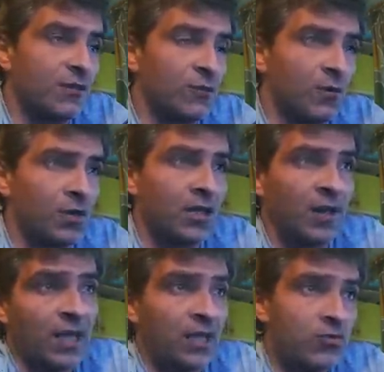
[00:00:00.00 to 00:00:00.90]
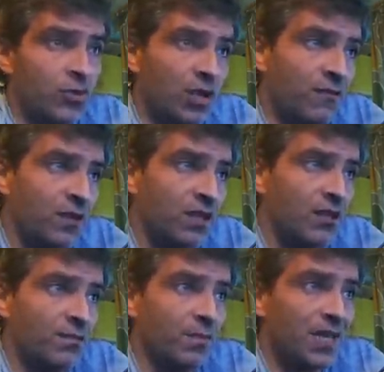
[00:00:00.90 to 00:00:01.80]
New World. It should give it
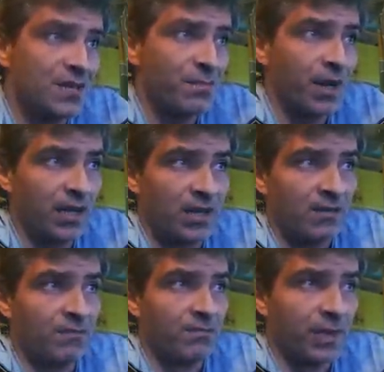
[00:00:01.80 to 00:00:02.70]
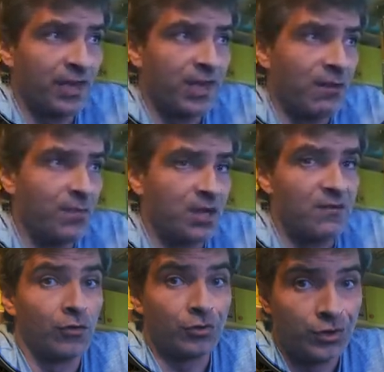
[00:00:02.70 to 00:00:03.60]
a big spike in player numbers
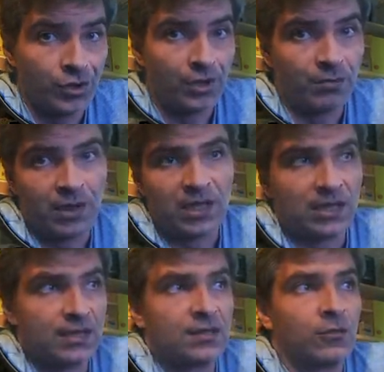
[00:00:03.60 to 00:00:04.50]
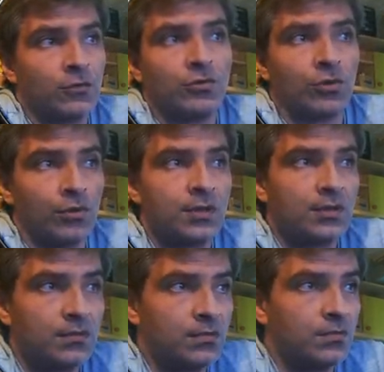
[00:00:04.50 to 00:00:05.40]
for sure, because
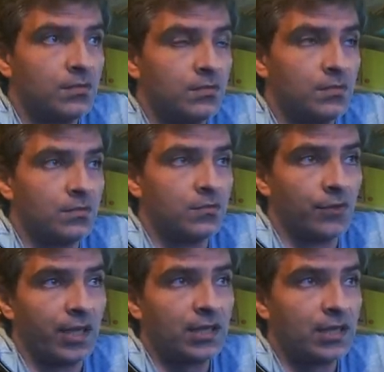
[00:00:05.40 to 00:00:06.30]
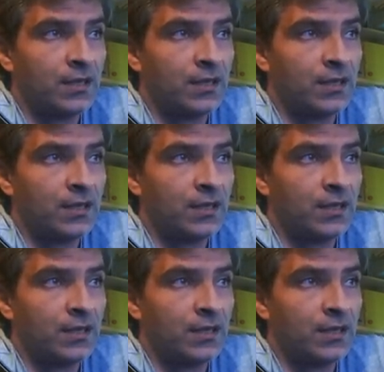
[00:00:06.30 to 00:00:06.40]
consoles, right?